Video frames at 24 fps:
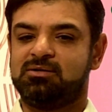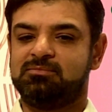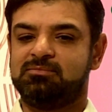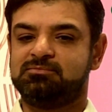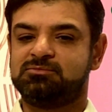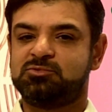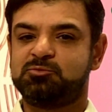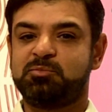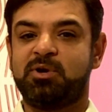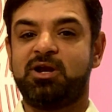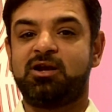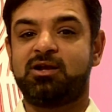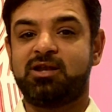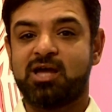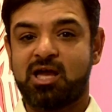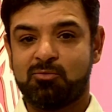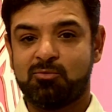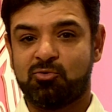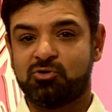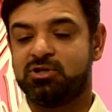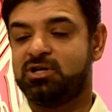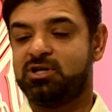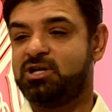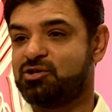Spent
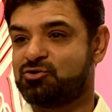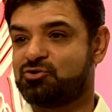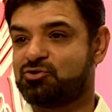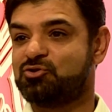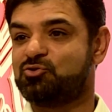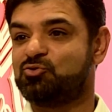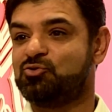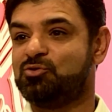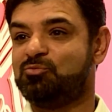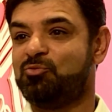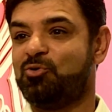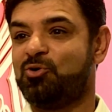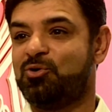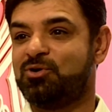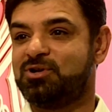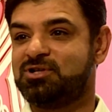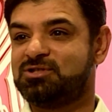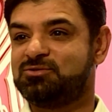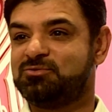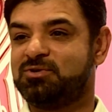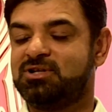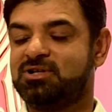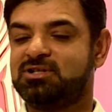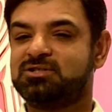time on the Asian Tour board
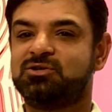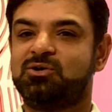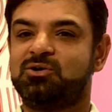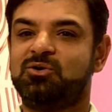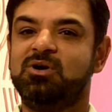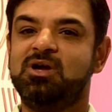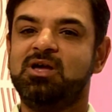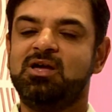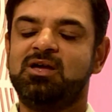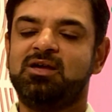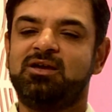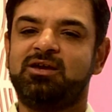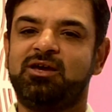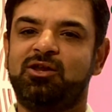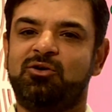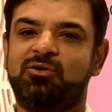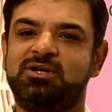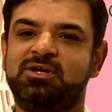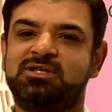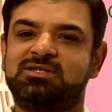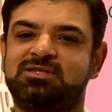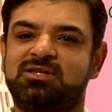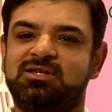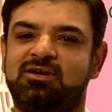as well. So,
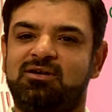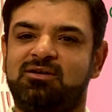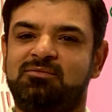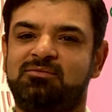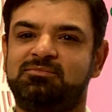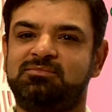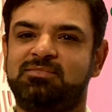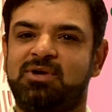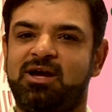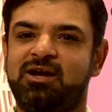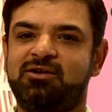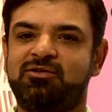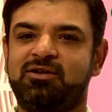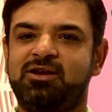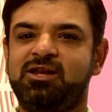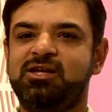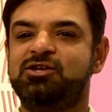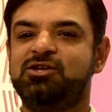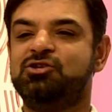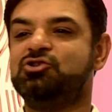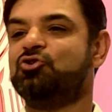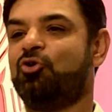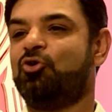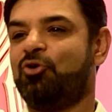it's I
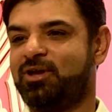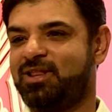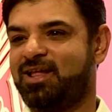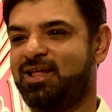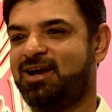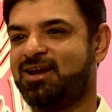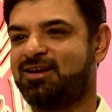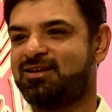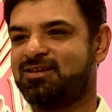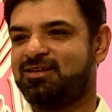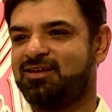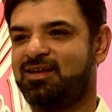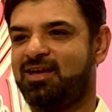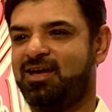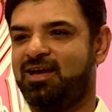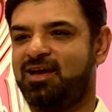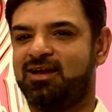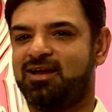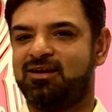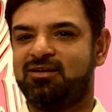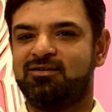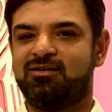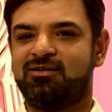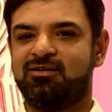really enjoy that,
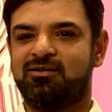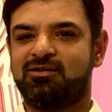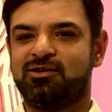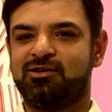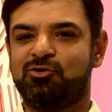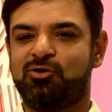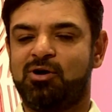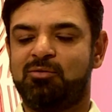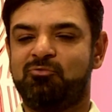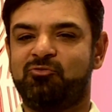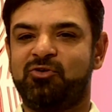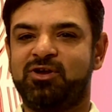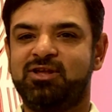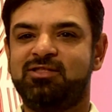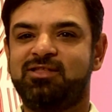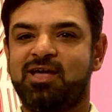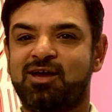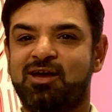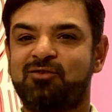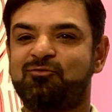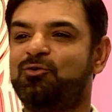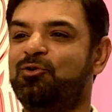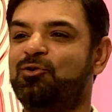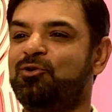and I'm very
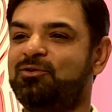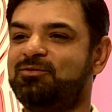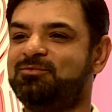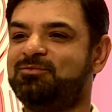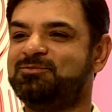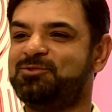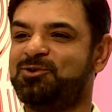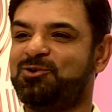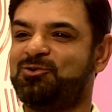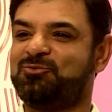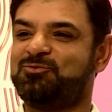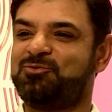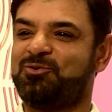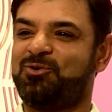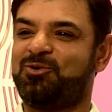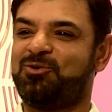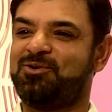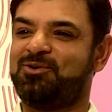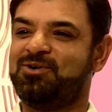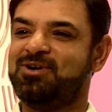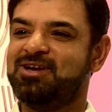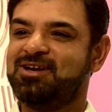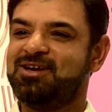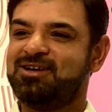thankful,
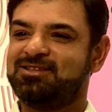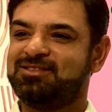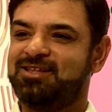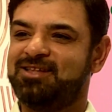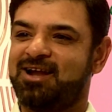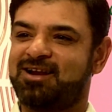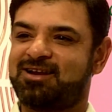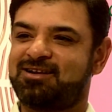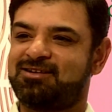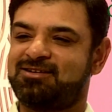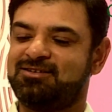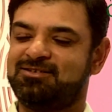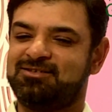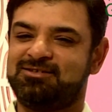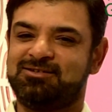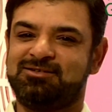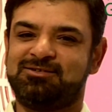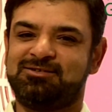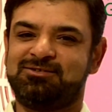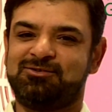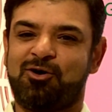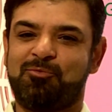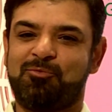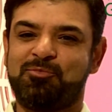for that
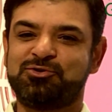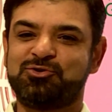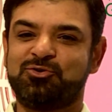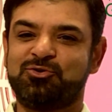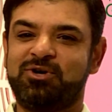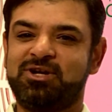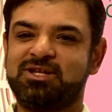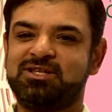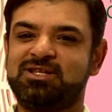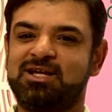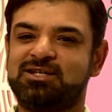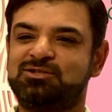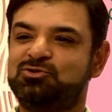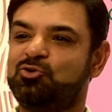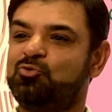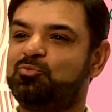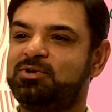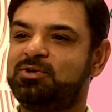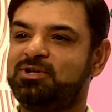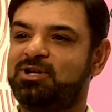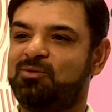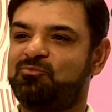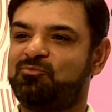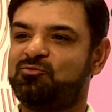opportunity that's
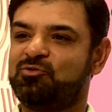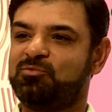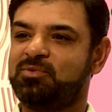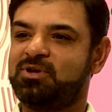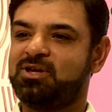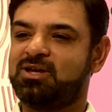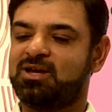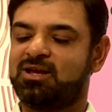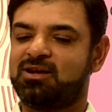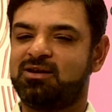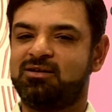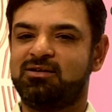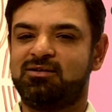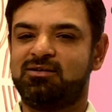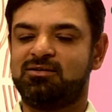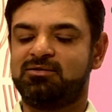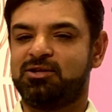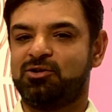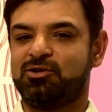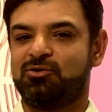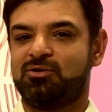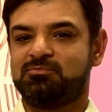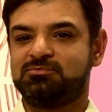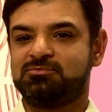opened up for me, and
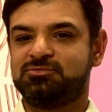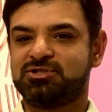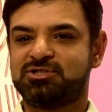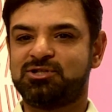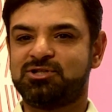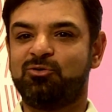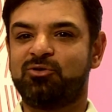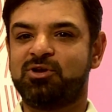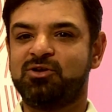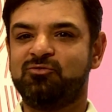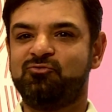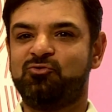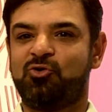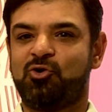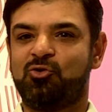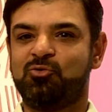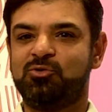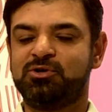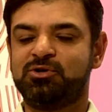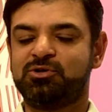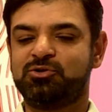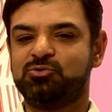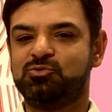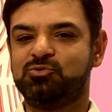I'm just looking
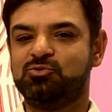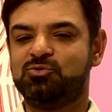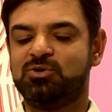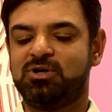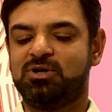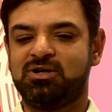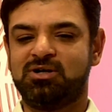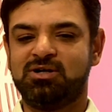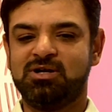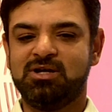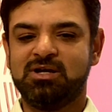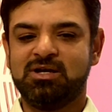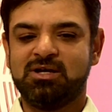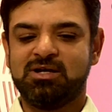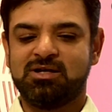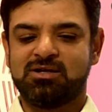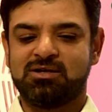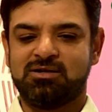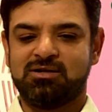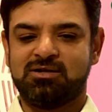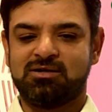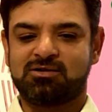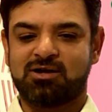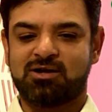forward to
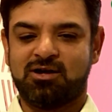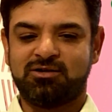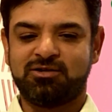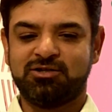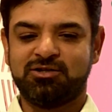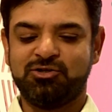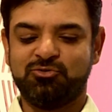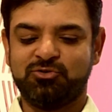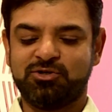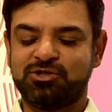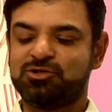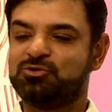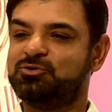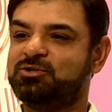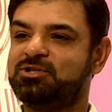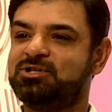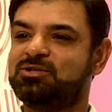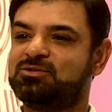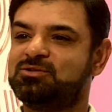continuing doing